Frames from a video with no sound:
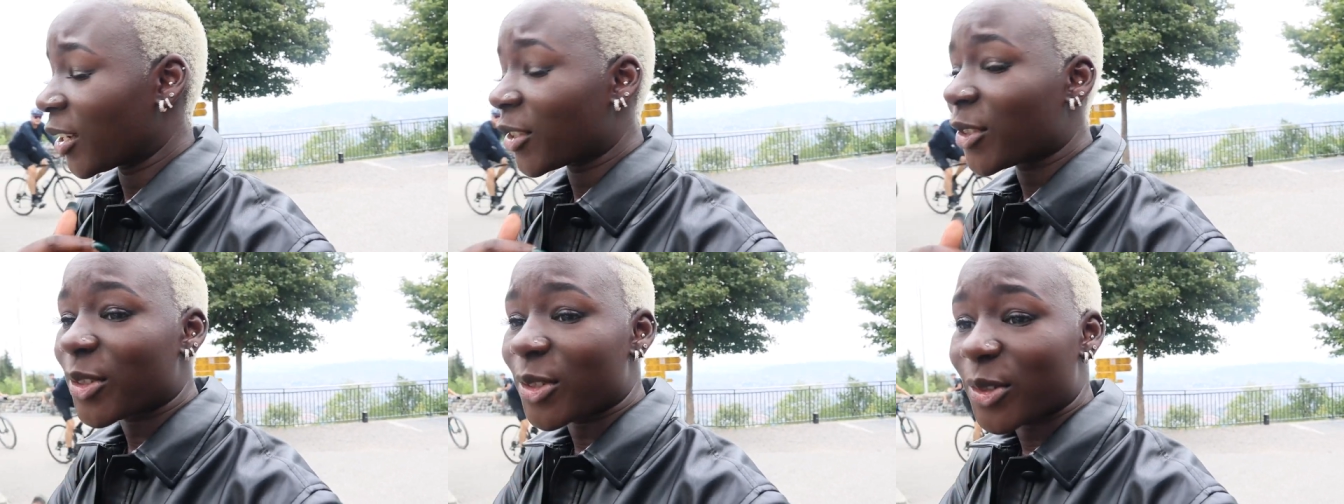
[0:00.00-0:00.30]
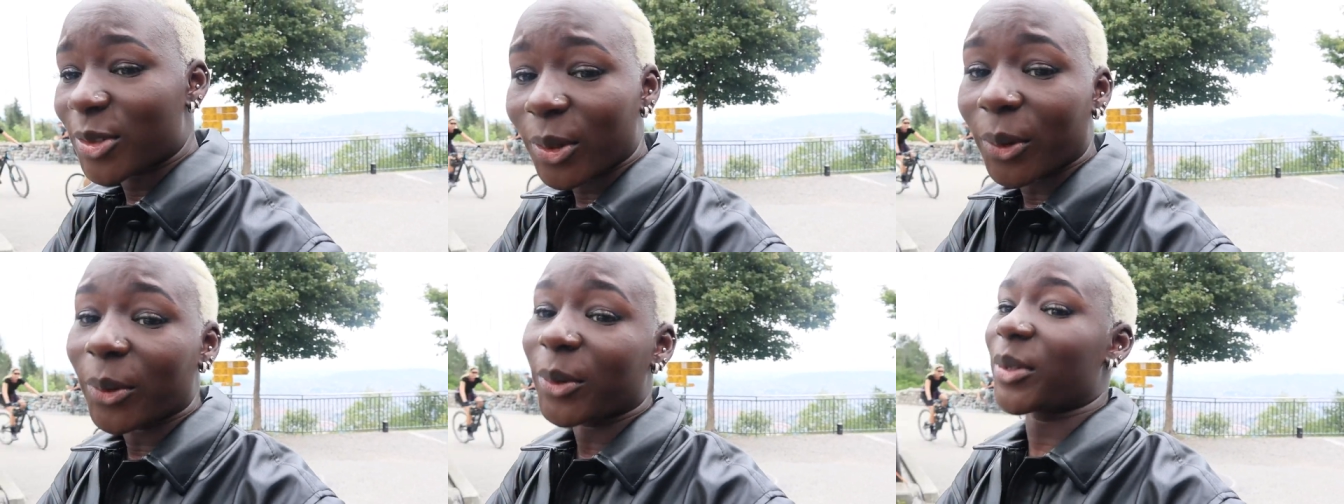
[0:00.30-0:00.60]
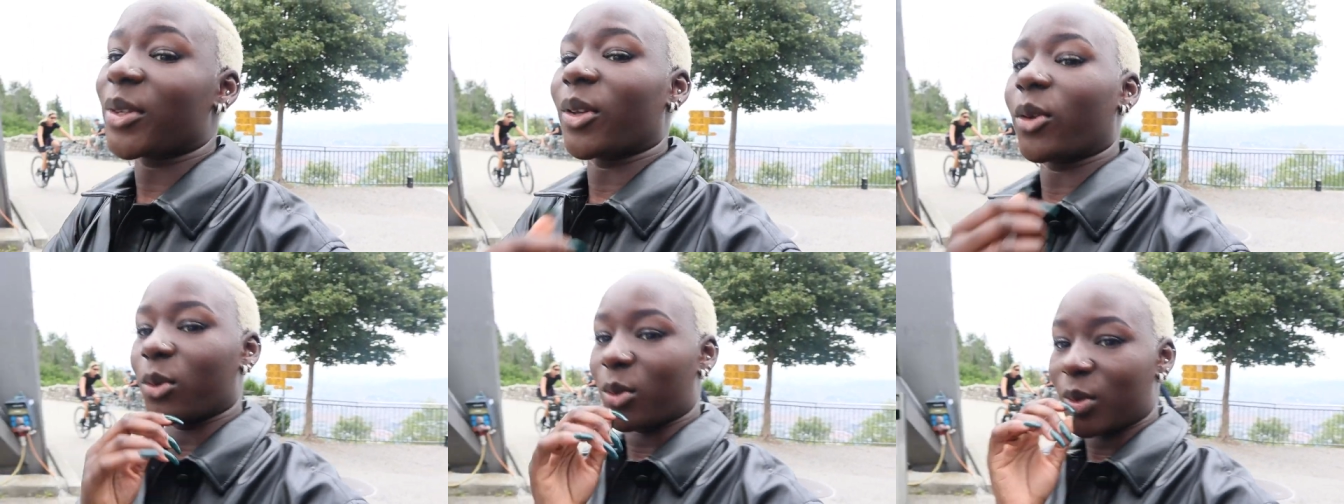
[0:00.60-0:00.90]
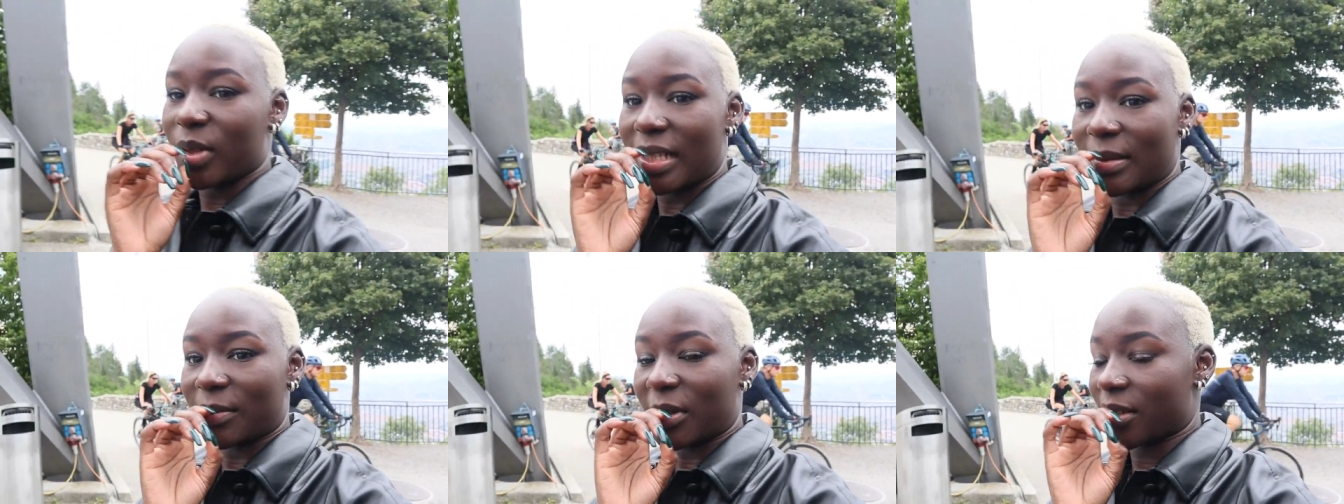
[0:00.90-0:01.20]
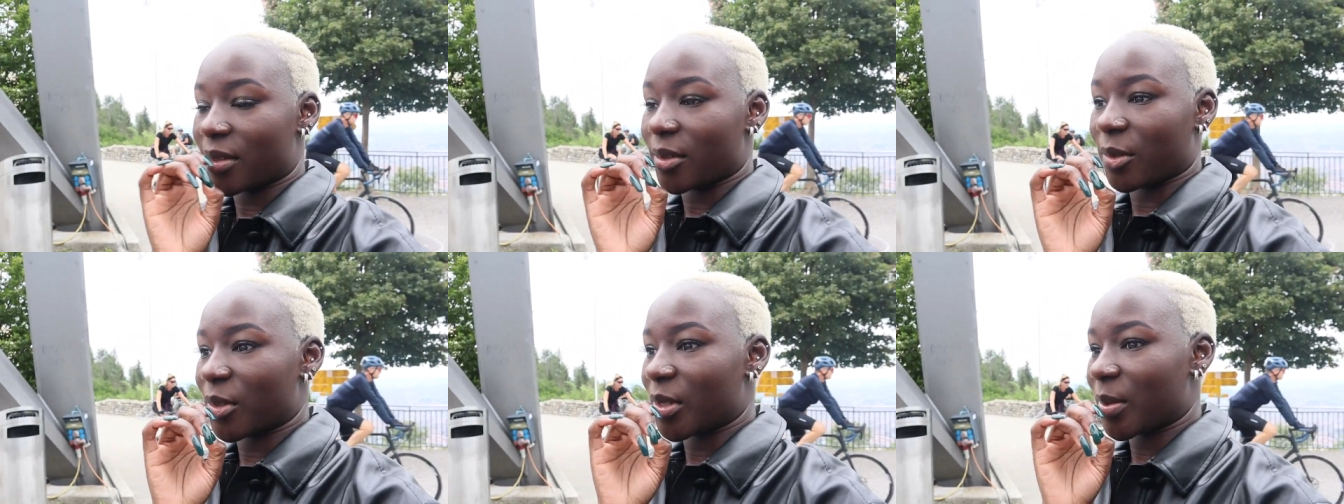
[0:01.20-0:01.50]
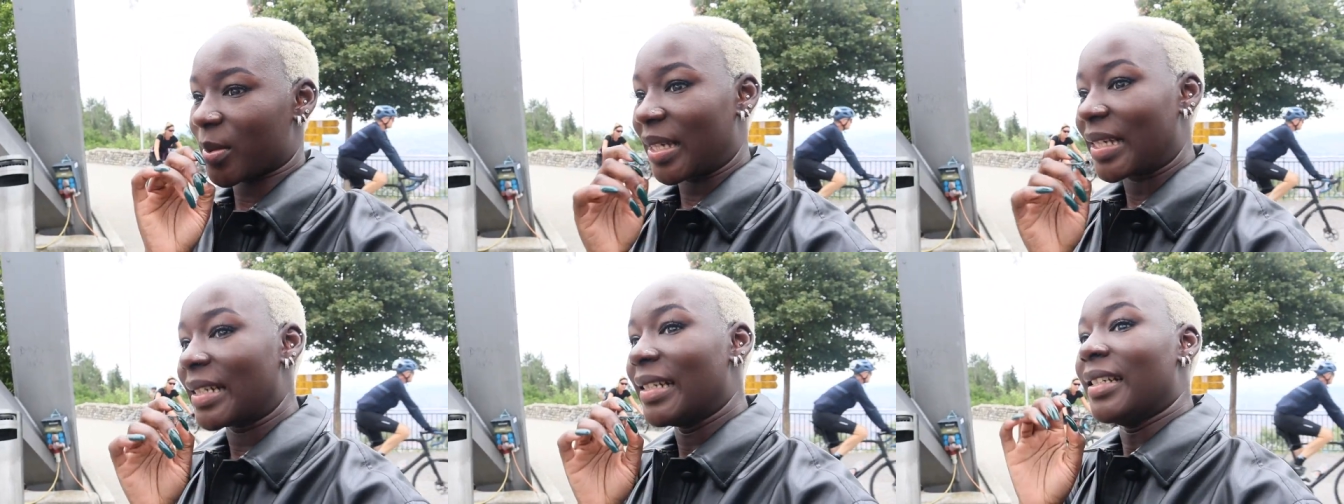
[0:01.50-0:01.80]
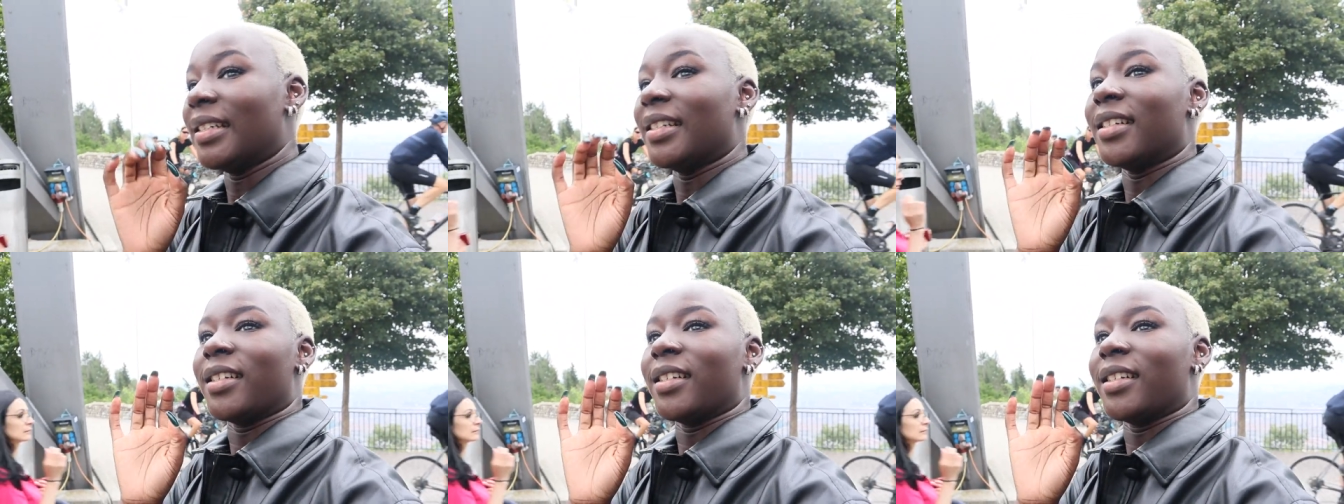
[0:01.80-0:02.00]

So, so awesome. He's so sweet.